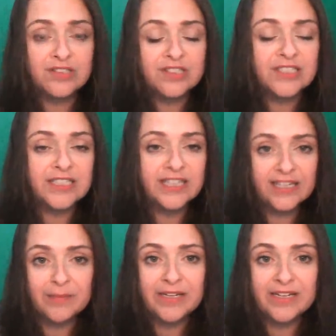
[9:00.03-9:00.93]
Konstantin
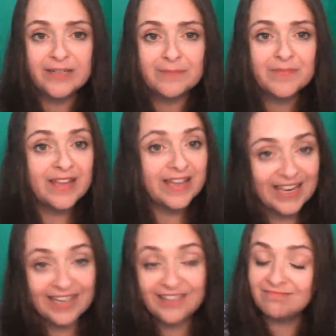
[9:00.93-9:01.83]
Kilimnik
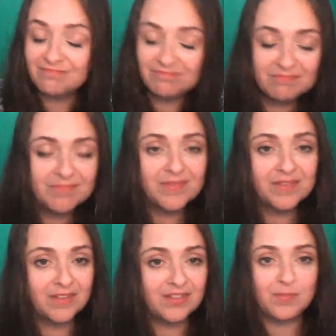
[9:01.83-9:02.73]
in
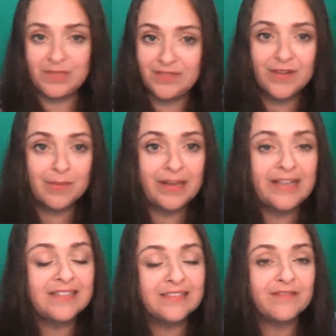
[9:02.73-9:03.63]
the specific
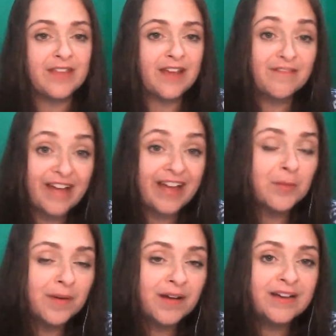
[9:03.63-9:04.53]
place of the
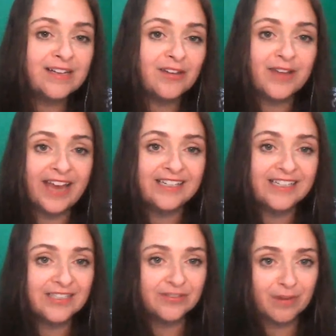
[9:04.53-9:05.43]
Havana bar
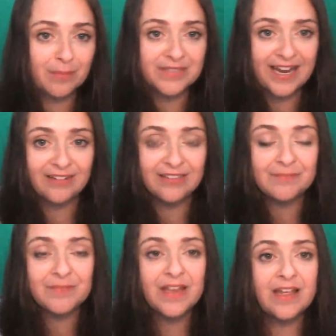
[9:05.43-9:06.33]
located in Trump
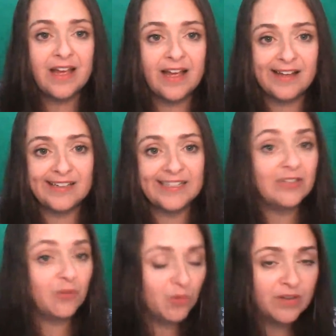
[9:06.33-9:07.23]
Tower
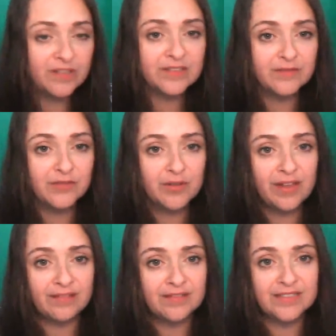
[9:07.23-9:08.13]
in August of
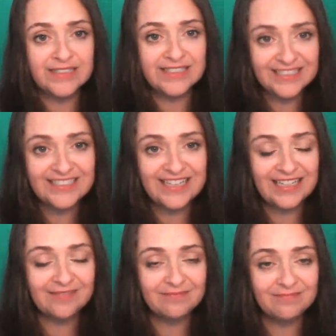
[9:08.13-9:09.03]

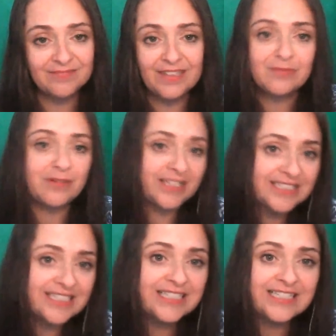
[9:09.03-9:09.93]
2016. That's what he
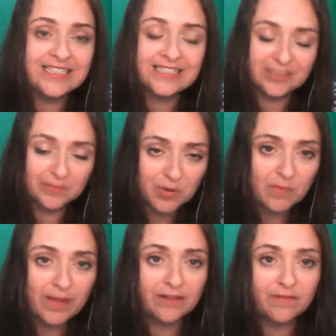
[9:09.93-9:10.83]
did. He did it at Paul
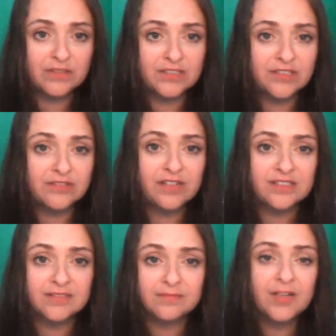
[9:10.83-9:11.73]
Manafort's
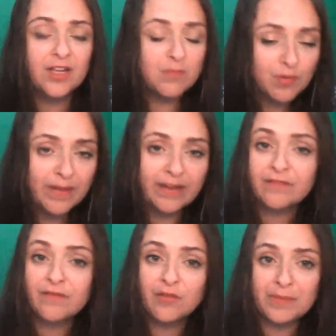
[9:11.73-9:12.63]
instruction. Paul
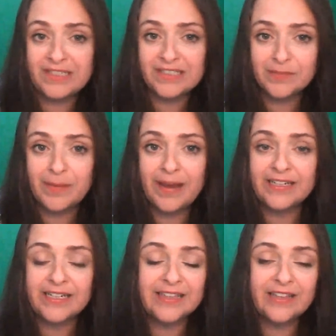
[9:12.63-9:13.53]
Manafort
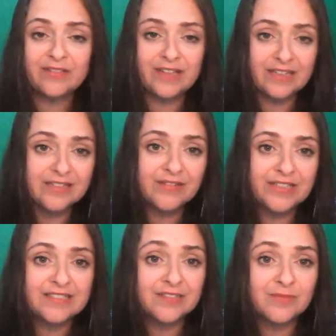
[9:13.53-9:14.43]
participated in those
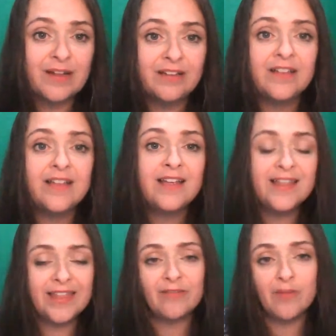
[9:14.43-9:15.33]
activities as well.
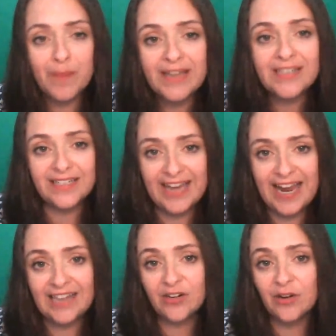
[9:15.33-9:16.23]
They repeatedly
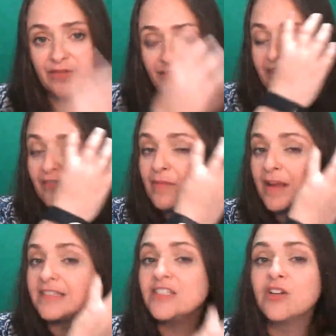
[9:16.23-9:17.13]
handed over
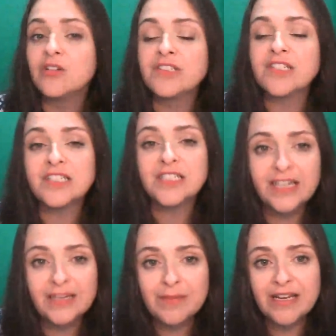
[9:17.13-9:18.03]
information to Konstantin
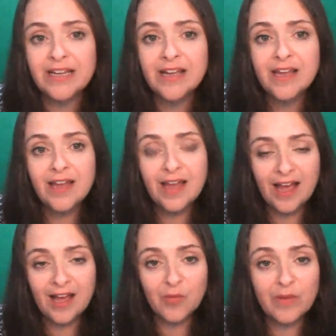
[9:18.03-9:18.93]
Kilimnik
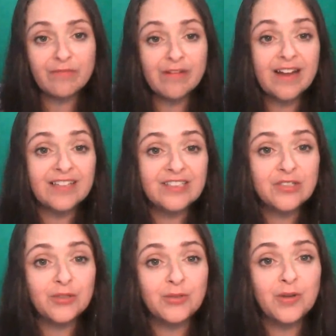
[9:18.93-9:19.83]
with regards
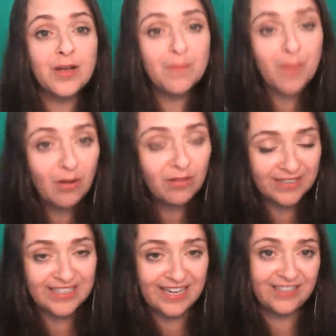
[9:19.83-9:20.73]
to
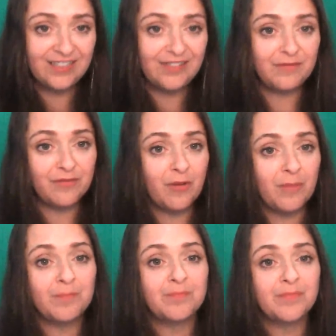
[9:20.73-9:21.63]
polling data
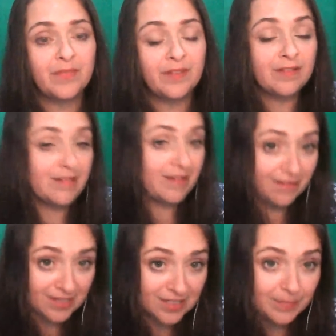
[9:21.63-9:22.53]
from
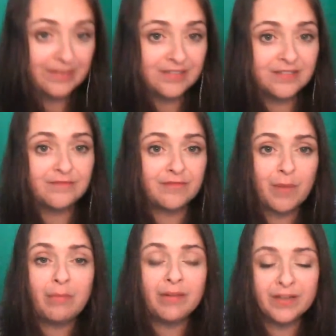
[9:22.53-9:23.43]
expensive
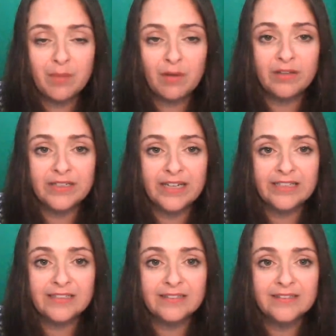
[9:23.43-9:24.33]
Republican polling
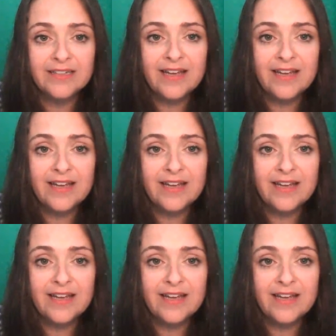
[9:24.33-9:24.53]
data,